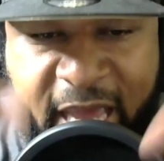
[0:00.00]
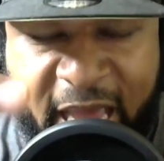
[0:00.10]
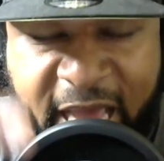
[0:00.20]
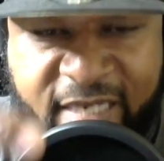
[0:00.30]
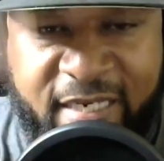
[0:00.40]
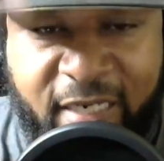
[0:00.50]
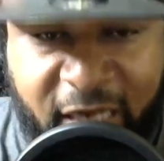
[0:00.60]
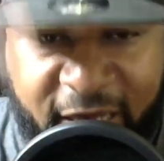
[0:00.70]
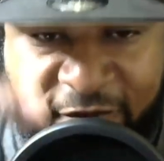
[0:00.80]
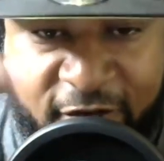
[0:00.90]
at
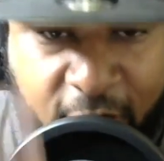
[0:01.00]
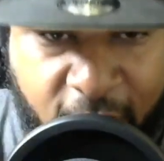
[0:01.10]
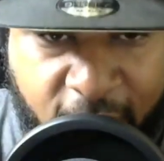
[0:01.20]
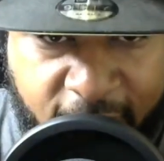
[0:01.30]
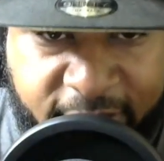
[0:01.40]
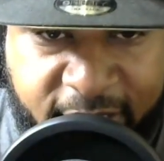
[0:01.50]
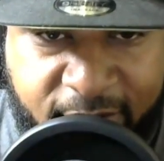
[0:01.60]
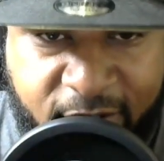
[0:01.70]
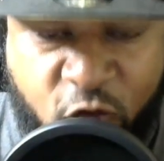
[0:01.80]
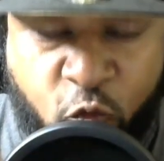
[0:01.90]
left guard
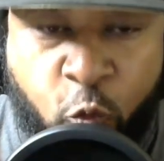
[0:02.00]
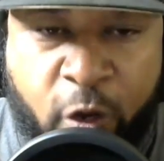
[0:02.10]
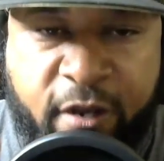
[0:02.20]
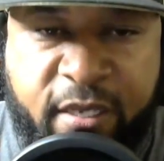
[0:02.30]
where